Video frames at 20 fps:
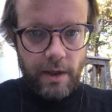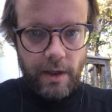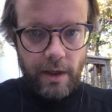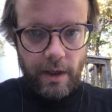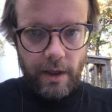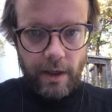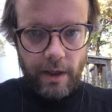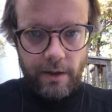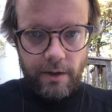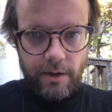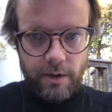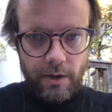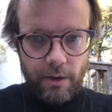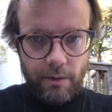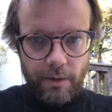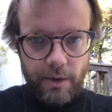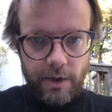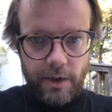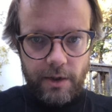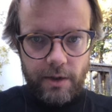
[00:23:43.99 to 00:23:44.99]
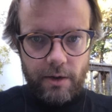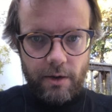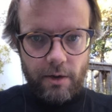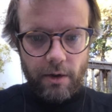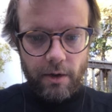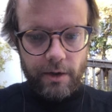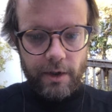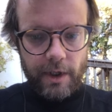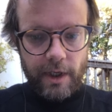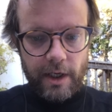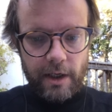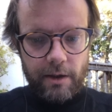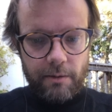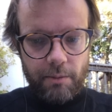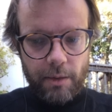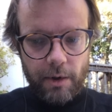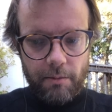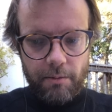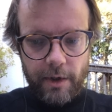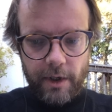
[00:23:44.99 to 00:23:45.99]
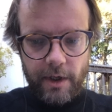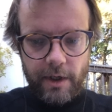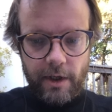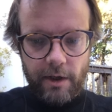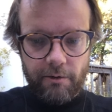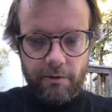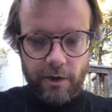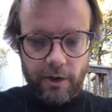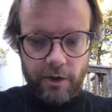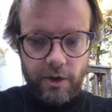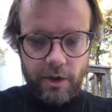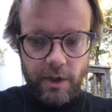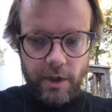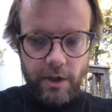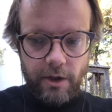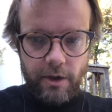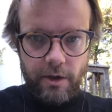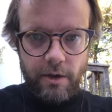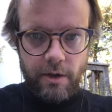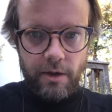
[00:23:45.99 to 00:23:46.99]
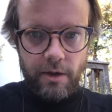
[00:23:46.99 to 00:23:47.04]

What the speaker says: And so we just call the get public key function here.